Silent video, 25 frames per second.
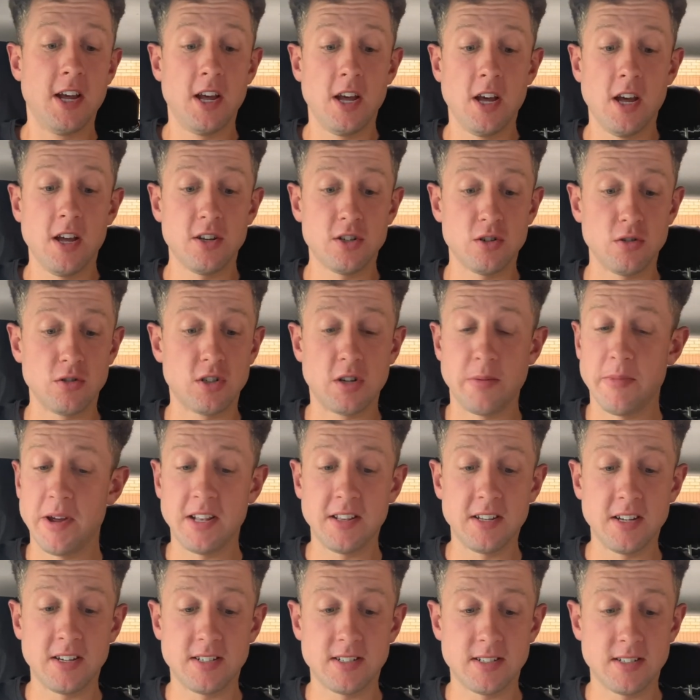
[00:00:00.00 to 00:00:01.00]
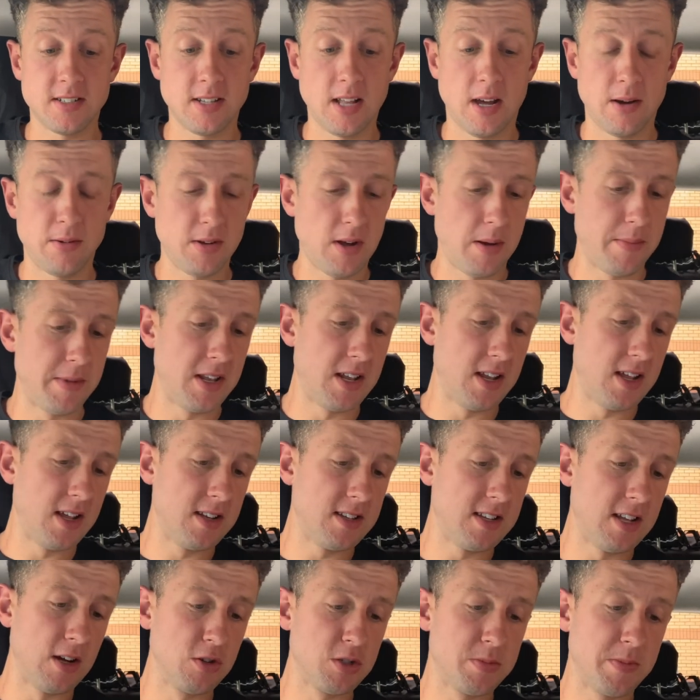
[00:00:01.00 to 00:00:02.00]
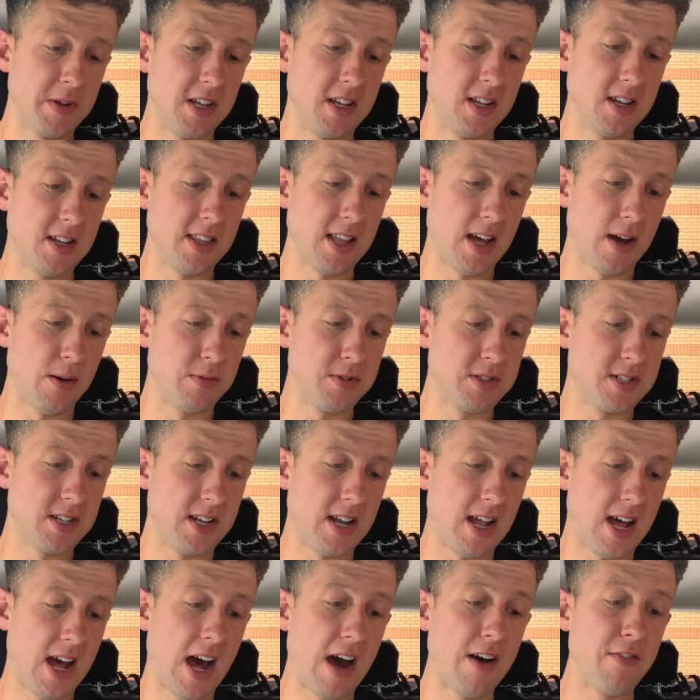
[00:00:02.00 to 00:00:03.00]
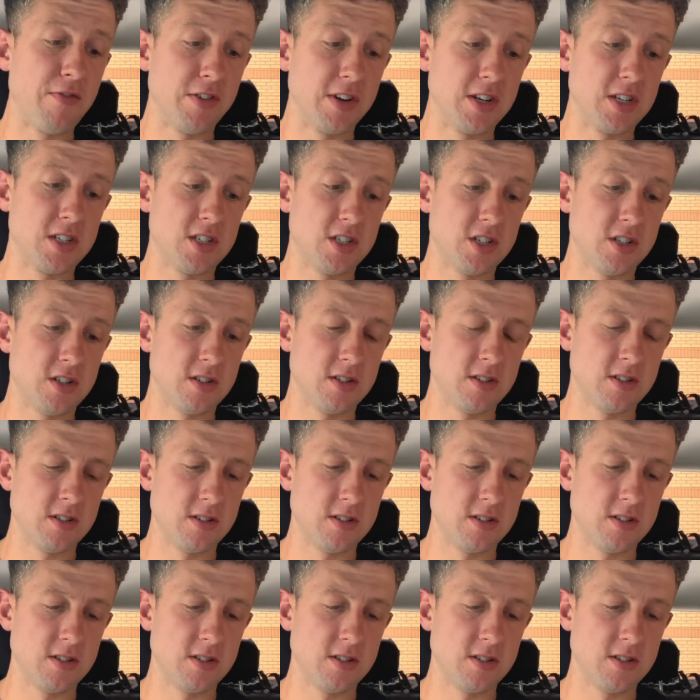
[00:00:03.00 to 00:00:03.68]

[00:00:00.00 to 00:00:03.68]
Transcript: So tremendous. That, I mean, it tells me here that was an average,